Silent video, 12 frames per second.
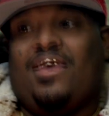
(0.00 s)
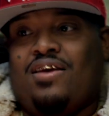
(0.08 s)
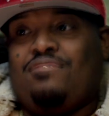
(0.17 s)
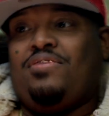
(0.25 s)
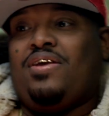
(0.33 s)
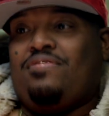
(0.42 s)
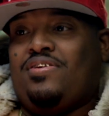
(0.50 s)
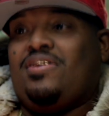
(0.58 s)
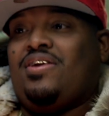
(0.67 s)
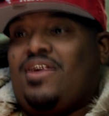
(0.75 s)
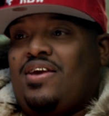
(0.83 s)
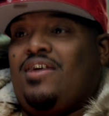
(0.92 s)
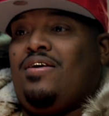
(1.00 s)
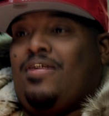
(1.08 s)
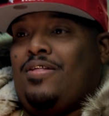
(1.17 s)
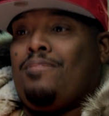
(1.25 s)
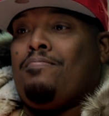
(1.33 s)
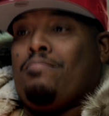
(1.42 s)
Yeah, Flavor in Your Ear.
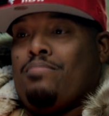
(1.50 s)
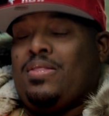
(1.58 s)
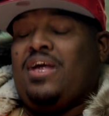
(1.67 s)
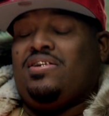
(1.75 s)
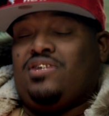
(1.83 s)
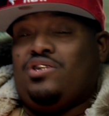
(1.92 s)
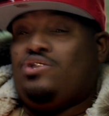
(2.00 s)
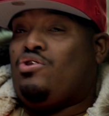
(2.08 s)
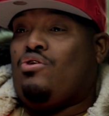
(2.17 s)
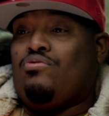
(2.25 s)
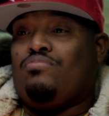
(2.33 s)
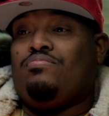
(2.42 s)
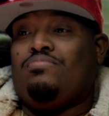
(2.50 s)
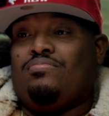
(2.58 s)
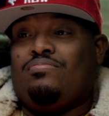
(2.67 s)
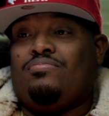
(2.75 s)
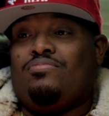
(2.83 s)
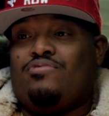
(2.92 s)
That's a dope
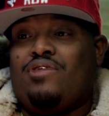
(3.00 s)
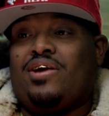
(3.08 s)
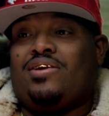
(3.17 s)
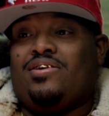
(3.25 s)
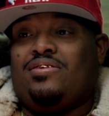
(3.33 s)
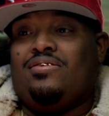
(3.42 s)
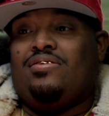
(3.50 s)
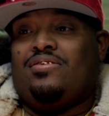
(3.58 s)
record.